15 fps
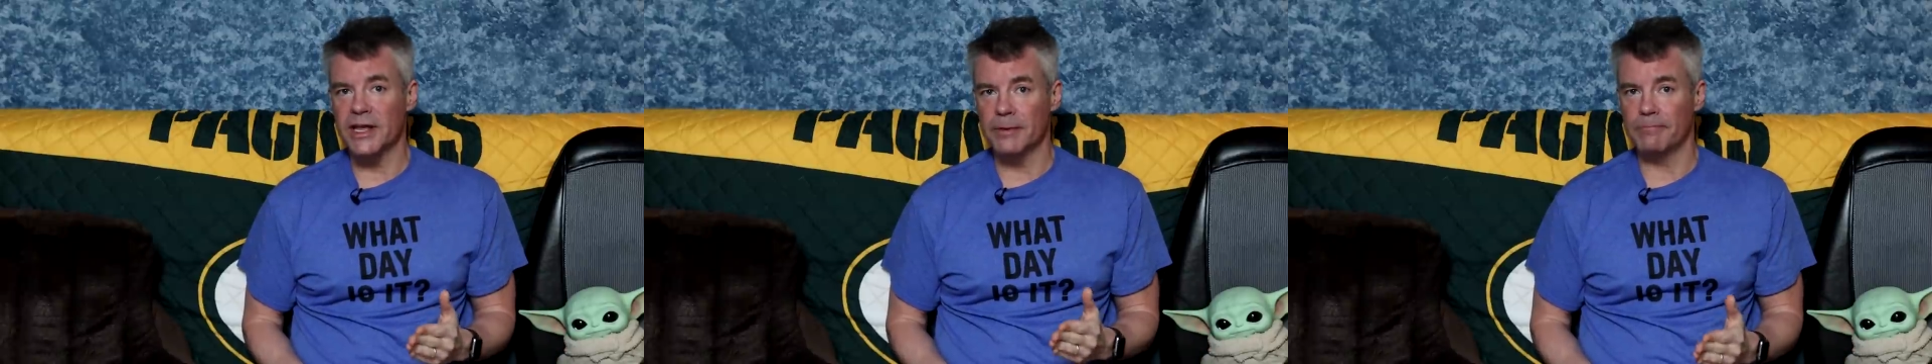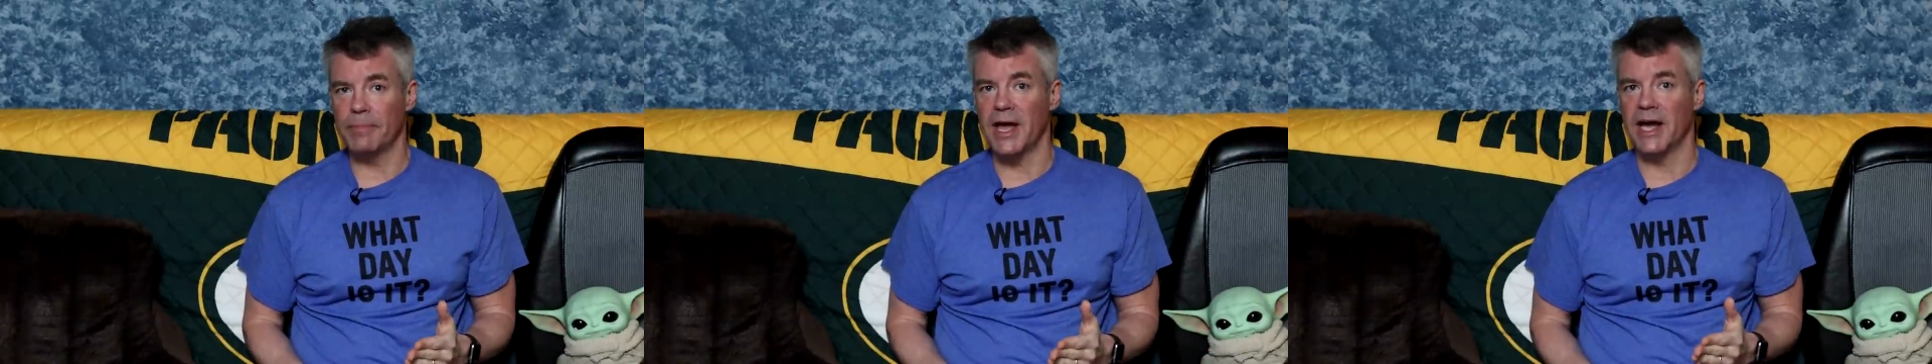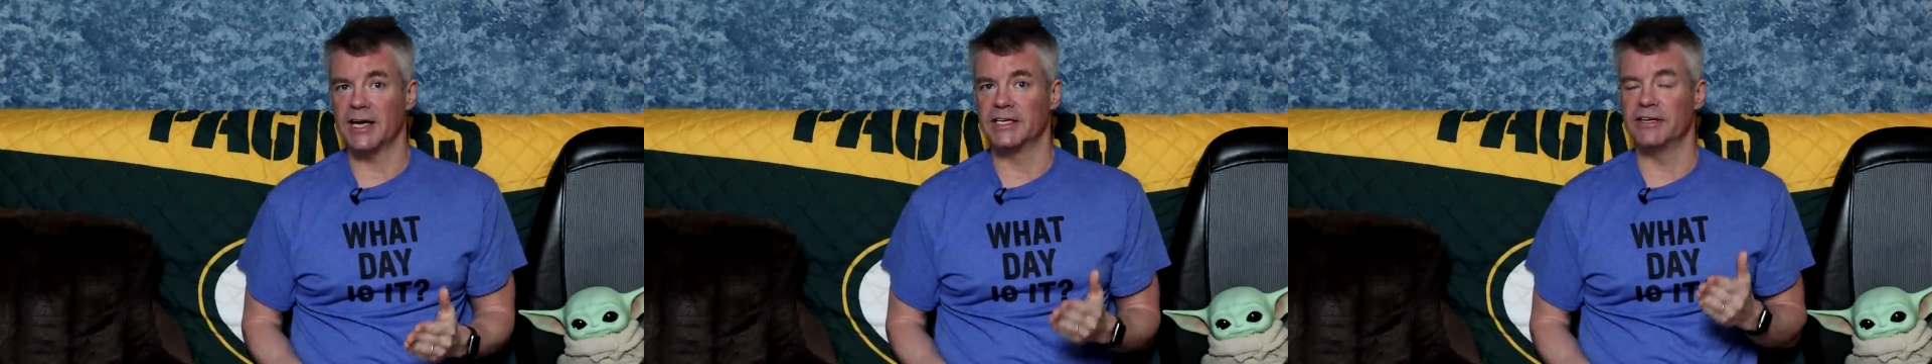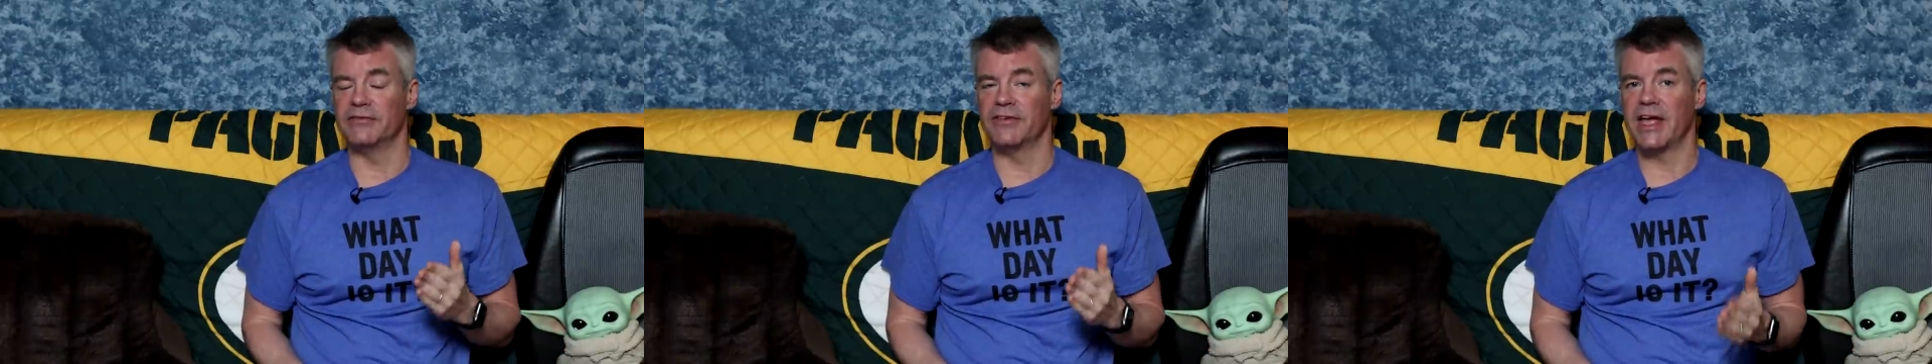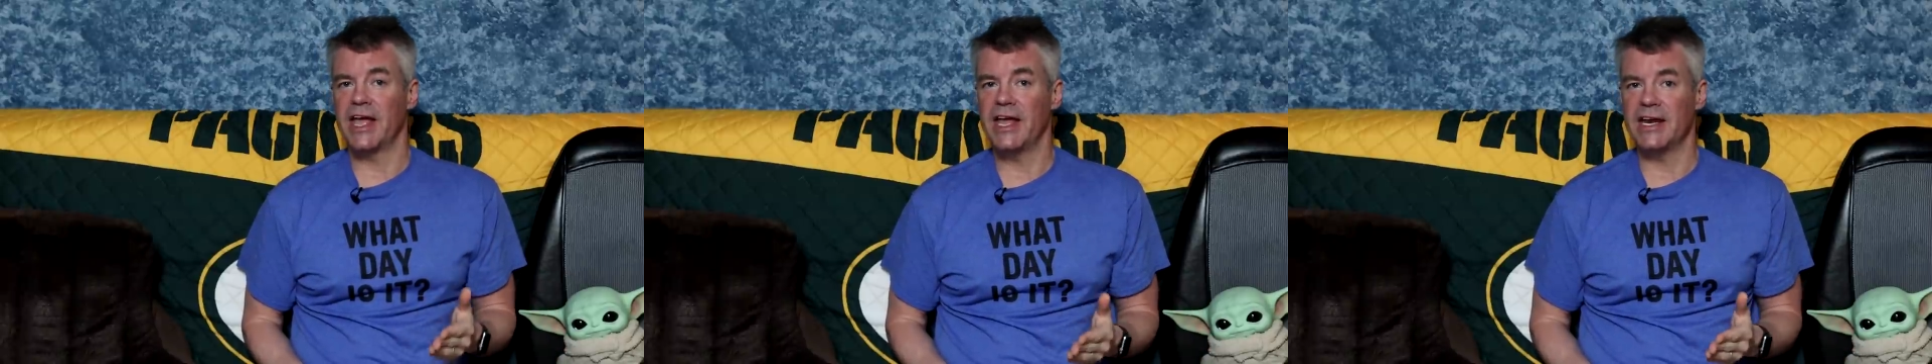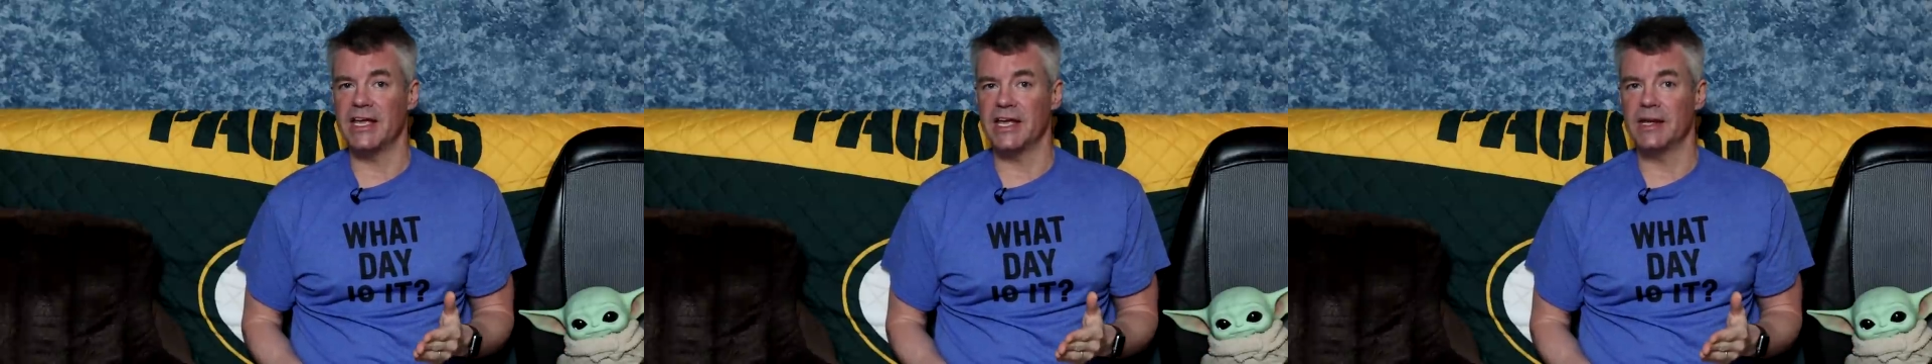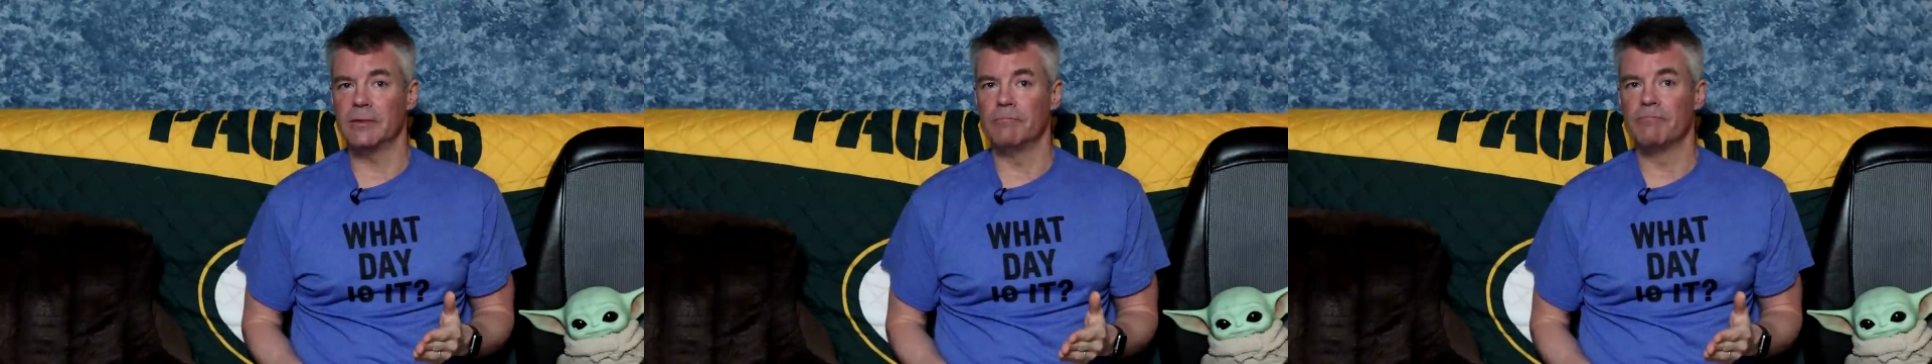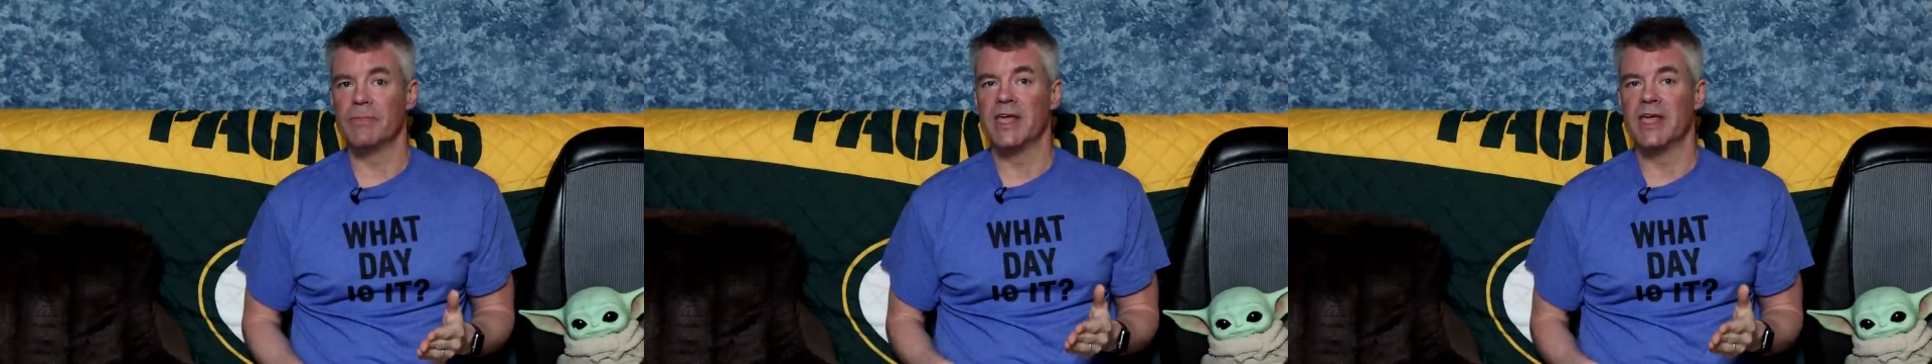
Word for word: impact, if any,